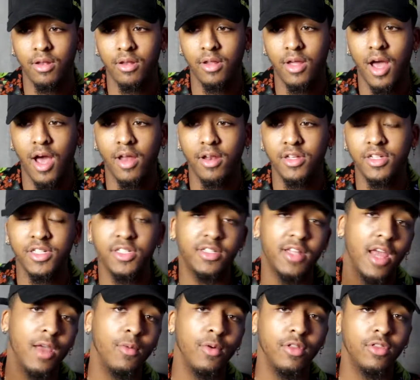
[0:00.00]
kind of
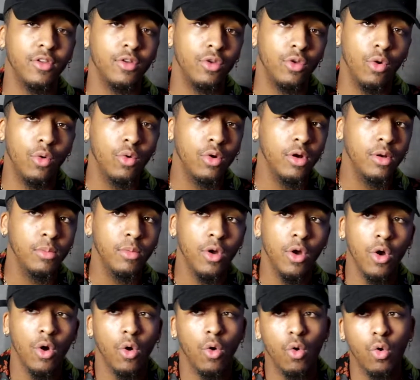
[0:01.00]
stay with the norm,
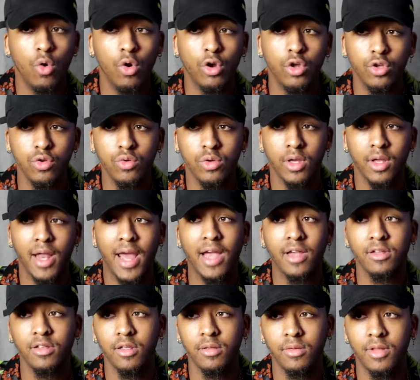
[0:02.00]
or you can
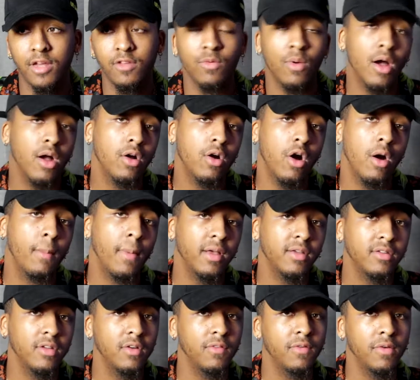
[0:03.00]
actually, that's why I call
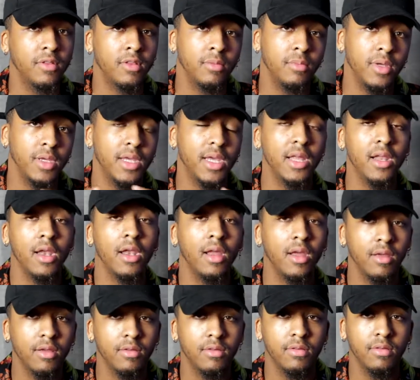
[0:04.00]
myself at the
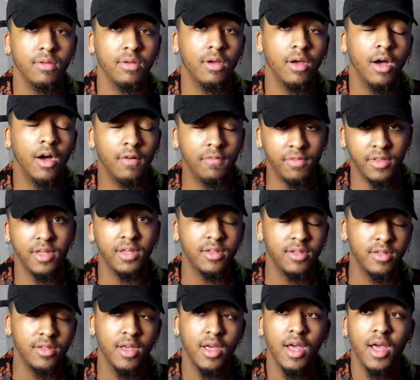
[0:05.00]
beginning of
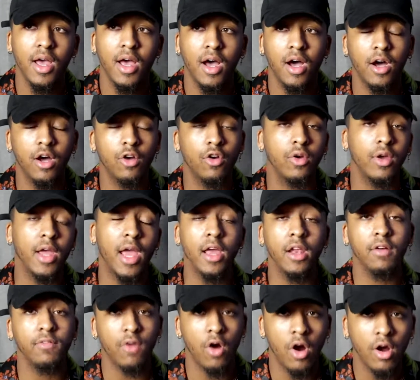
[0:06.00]
this a
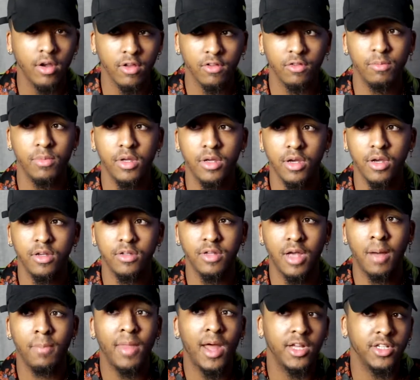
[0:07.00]
creative artist, because
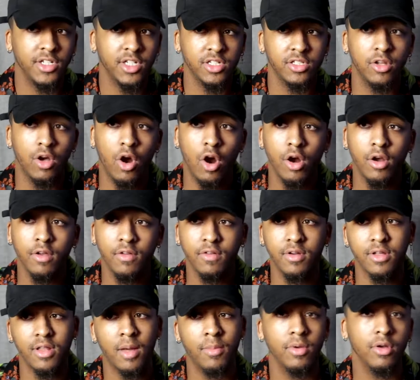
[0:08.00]
I'm not just an artist,
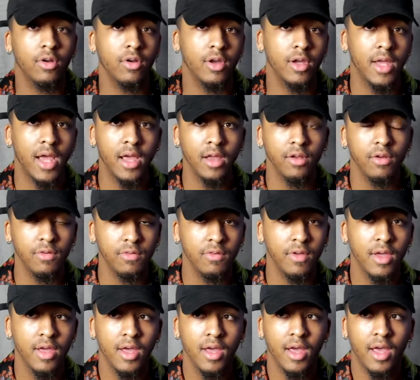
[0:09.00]
because I'm a
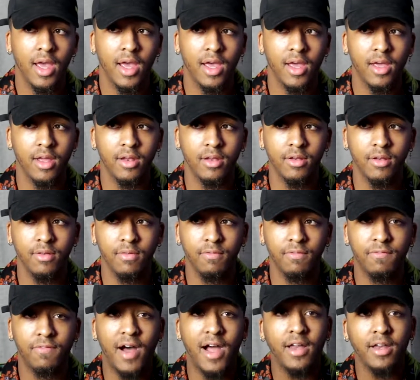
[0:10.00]
creative, and
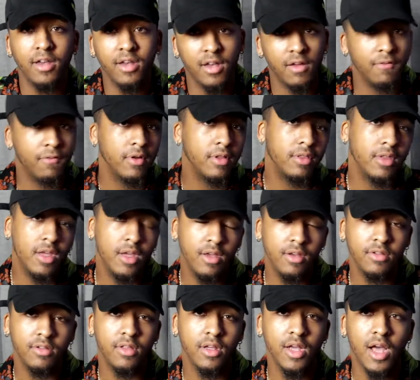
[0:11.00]
finding different
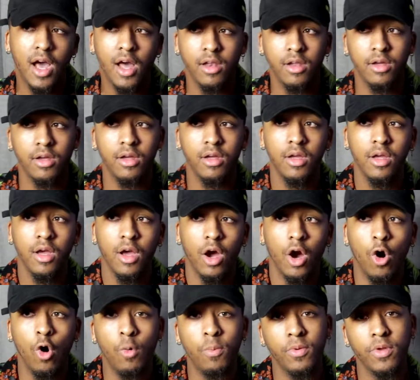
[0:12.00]
things to kind of
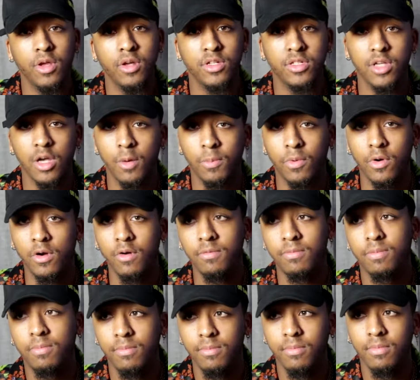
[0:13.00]
open yourself up
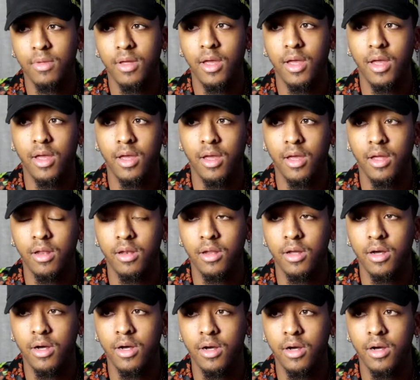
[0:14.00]
and